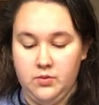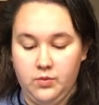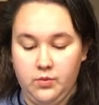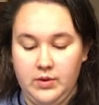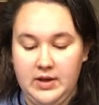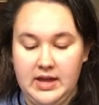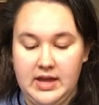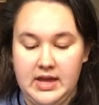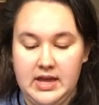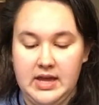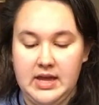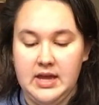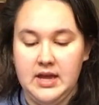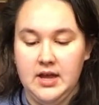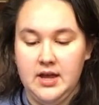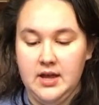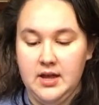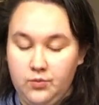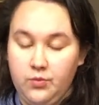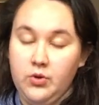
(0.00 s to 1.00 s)
we
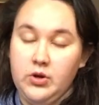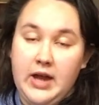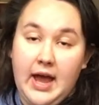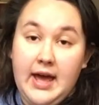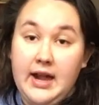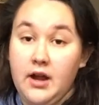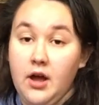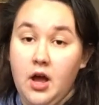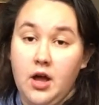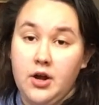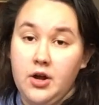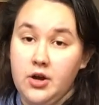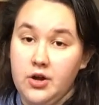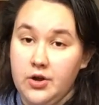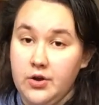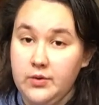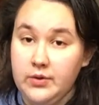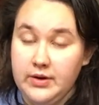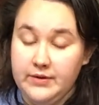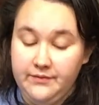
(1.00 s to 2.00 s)
were kind of on our
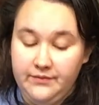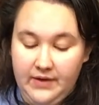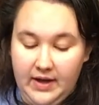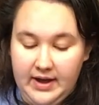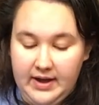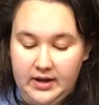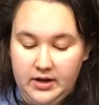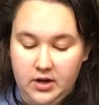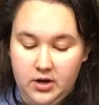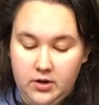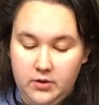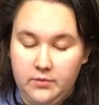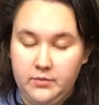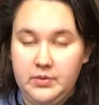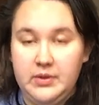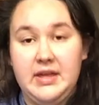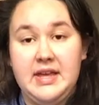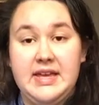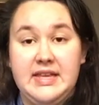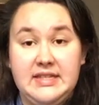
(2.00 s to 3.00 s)
own and finding our own
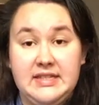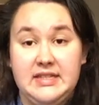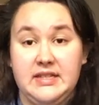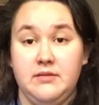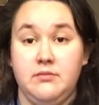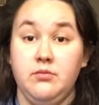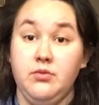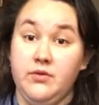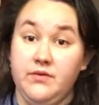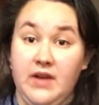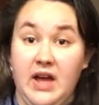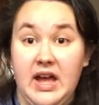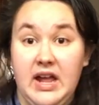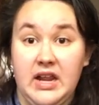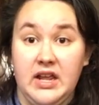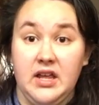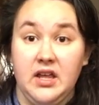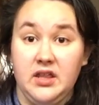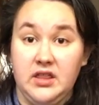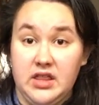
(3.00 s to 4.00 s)
place and
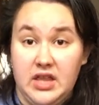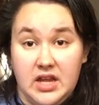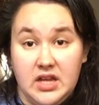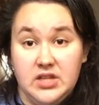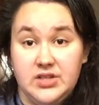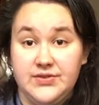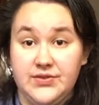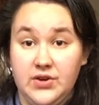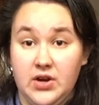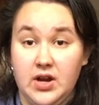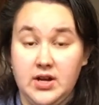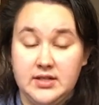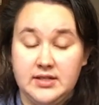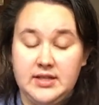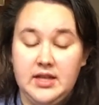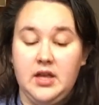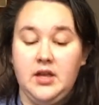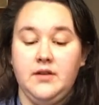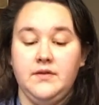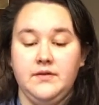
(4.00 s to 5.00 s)
providing things for
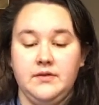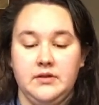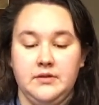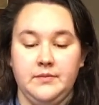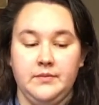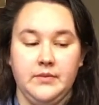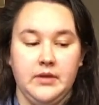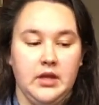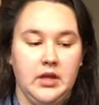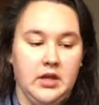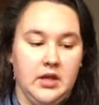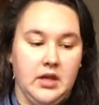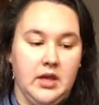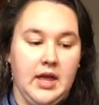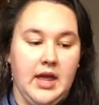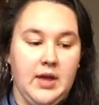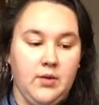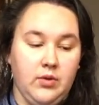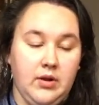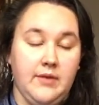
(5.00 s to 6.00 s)
ourselves.
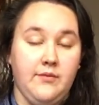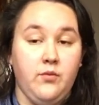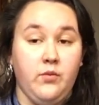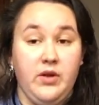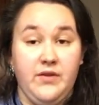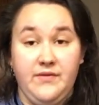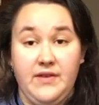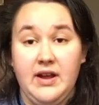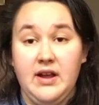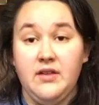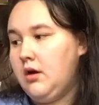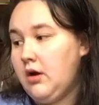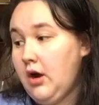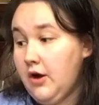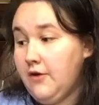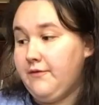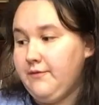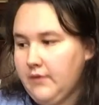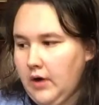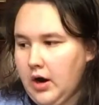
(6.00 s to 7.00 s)
And whenever we found
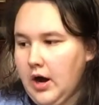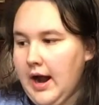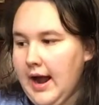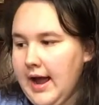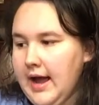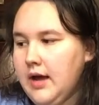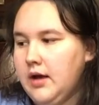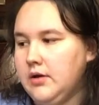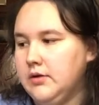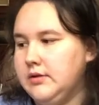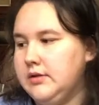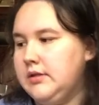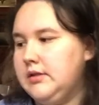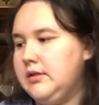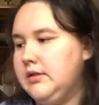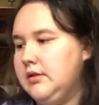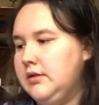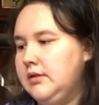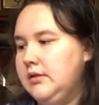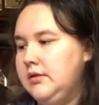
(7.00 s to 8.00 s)
our, our house,